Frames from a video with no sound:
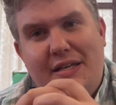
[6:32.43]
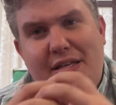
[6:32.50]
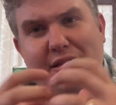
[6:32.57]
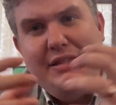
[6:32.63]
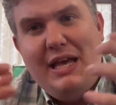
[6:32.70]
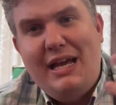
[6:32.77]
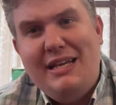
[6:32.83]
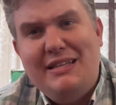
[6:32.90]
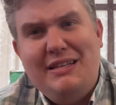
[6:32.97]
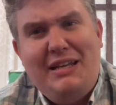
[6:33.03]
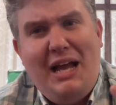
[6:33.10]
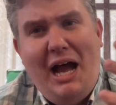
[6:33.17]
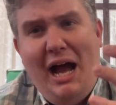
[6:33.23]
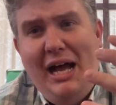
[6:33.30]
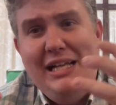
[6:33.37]
that
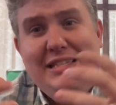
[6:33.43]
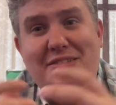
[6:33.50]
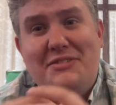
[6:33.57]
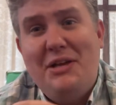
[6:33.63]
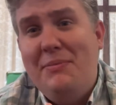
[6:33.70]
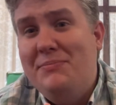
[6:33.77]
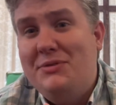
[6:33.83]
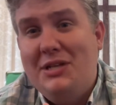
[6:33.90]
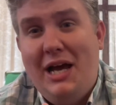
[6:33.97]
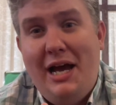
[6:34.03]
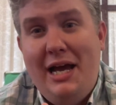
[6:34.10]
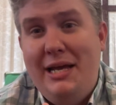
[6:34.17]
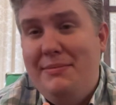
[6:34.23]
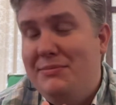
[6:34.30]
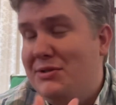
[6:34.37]
God
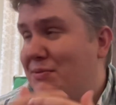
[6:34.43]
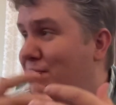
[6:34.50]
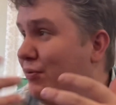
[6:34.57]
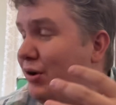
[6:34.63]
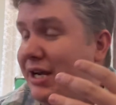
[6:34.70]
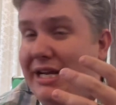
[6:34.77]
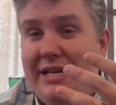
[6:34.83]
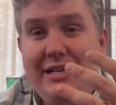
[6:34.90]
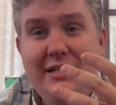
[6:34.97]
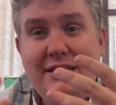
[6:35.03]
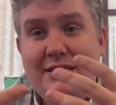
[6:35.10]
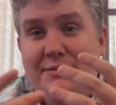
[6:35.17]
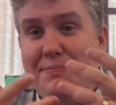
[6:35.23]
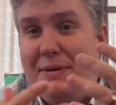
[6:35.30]
sometimes brings